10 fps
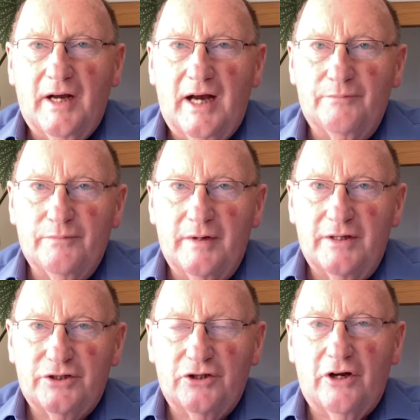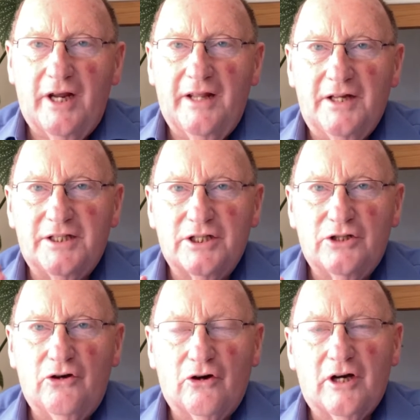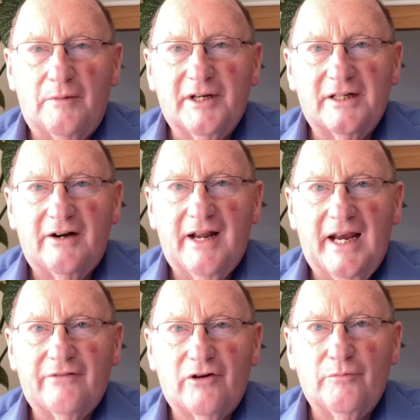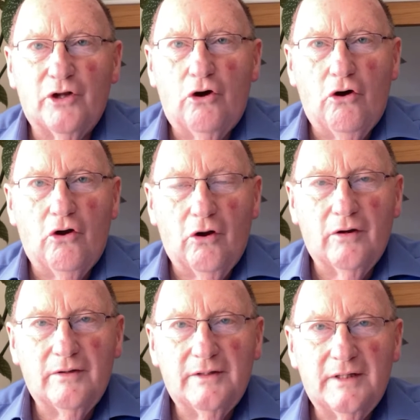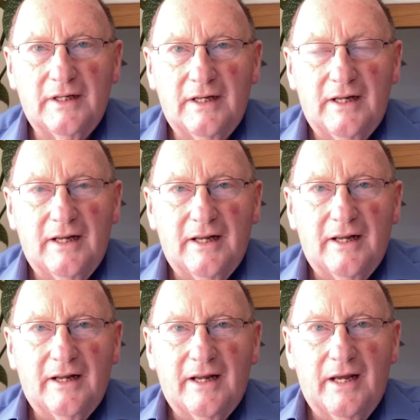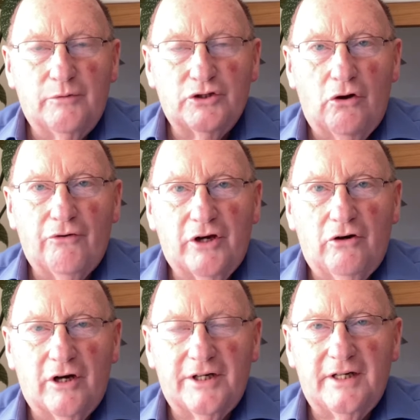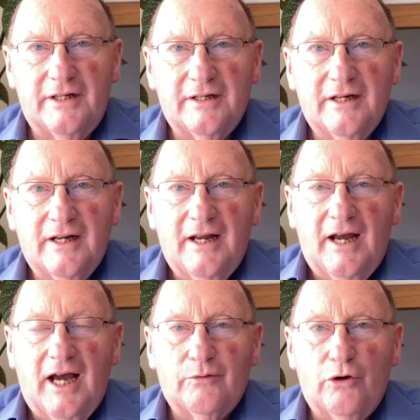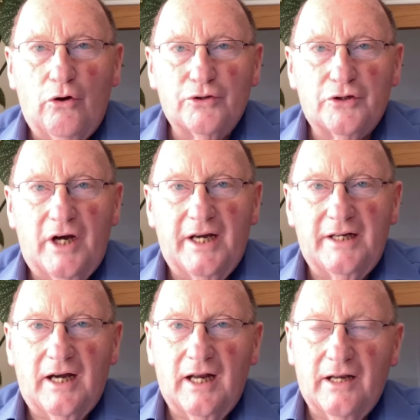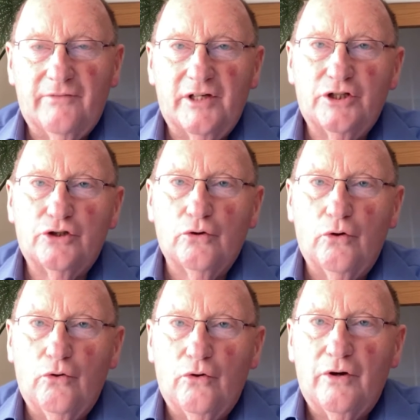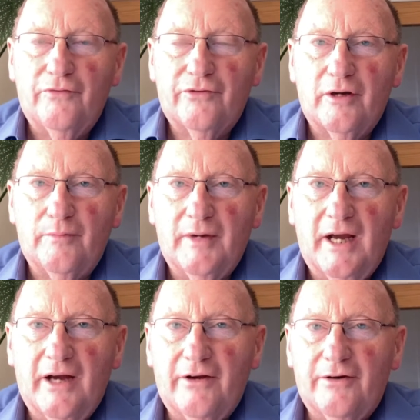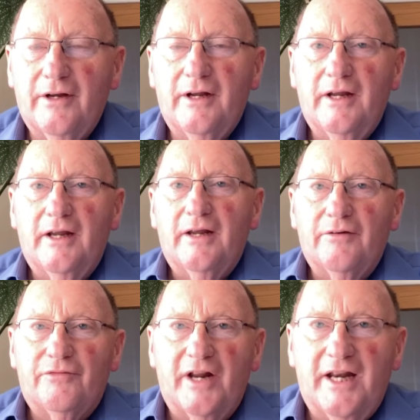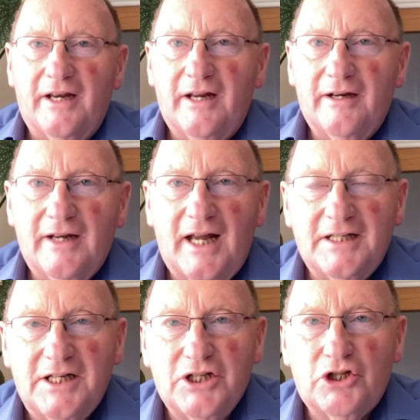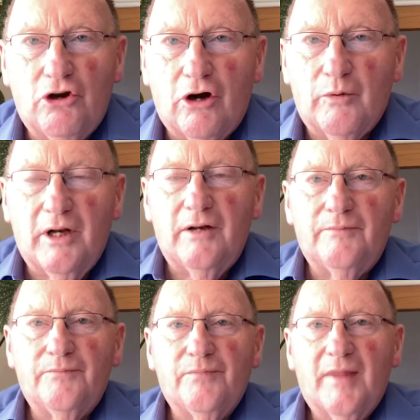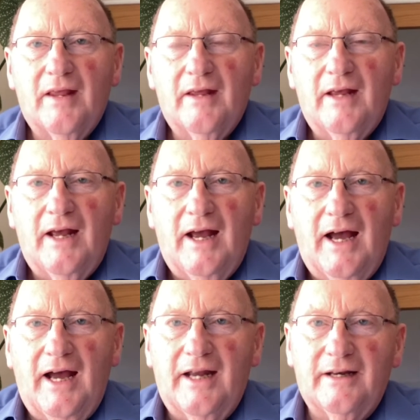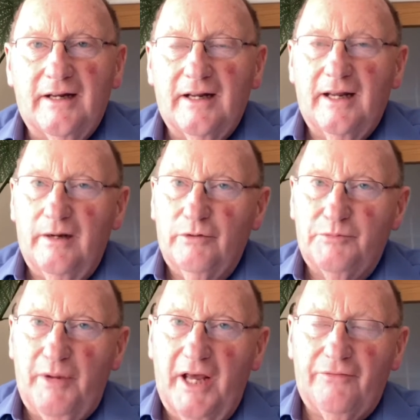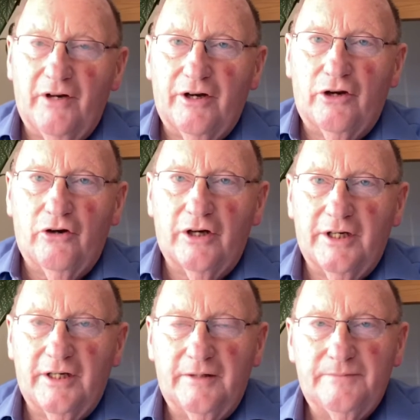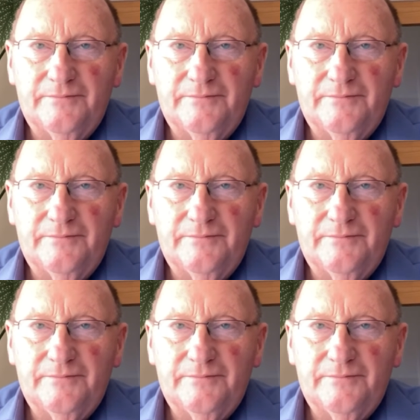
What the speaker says: I'm sorry this is not coming direct from the hall. It was all recorded, and we also had a lovely solo from our friend Nancy Stockwell, and it was perfectly recorded,